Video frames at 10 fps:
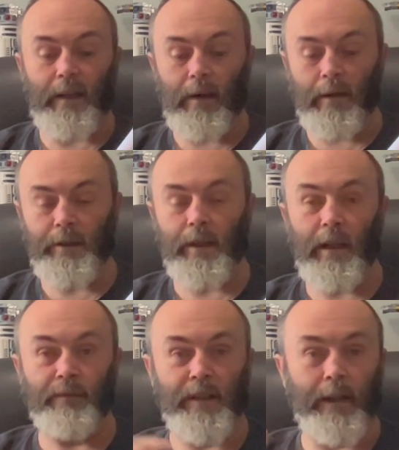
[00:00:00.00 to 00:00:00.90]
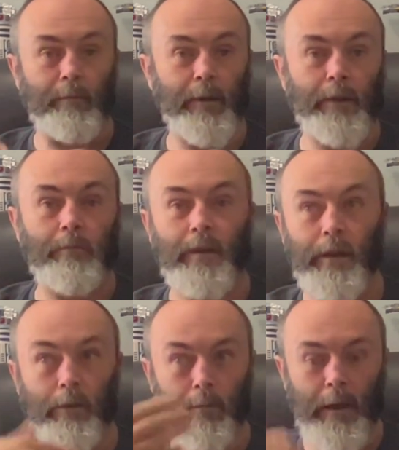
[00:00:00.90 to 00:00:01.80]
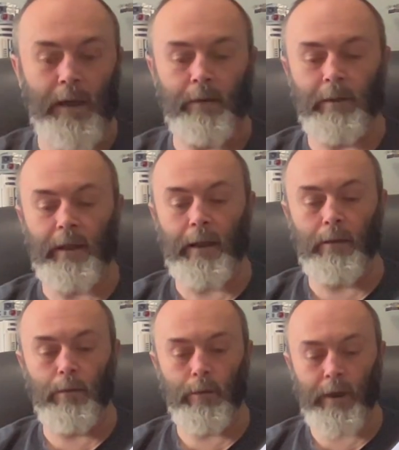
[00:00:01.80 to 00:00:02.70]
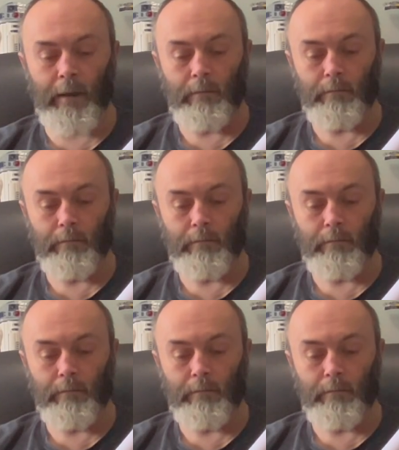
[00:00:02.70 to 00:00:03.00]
card. So you have to number them and it will play them in that order.